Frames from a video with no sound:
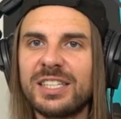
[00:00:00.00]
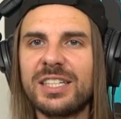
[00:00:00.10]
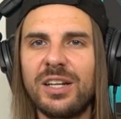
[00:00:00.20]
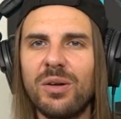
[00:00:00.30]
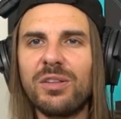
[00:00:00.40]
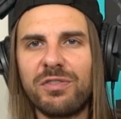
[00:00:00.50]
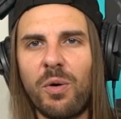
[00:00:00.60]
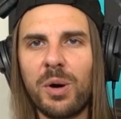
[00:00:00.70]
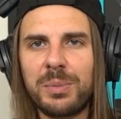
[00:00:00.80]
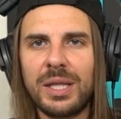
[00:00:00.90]
You know, the
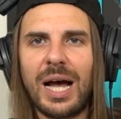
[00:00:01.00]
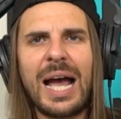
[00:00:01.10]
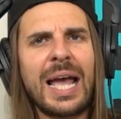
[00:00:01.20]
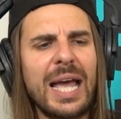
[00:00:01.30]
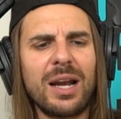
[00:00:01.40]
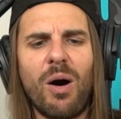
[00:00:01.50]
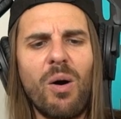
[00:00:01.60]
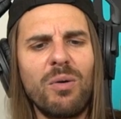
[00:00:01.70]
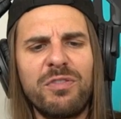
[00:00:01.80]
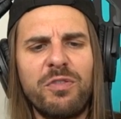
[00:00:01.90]
formula. I hate
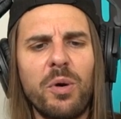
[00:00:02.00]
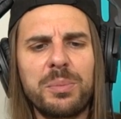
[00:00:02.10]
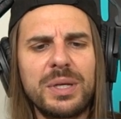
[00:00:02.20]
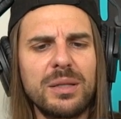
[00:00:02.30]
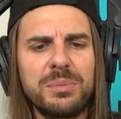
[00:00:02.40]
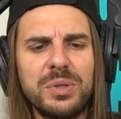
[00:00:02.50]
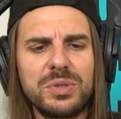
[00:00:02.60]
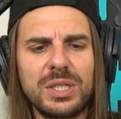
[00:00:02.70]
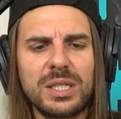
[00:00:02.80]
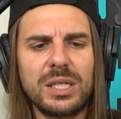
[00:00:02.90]
all formula
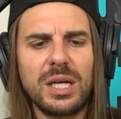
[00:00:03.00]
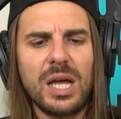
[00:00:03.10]
music.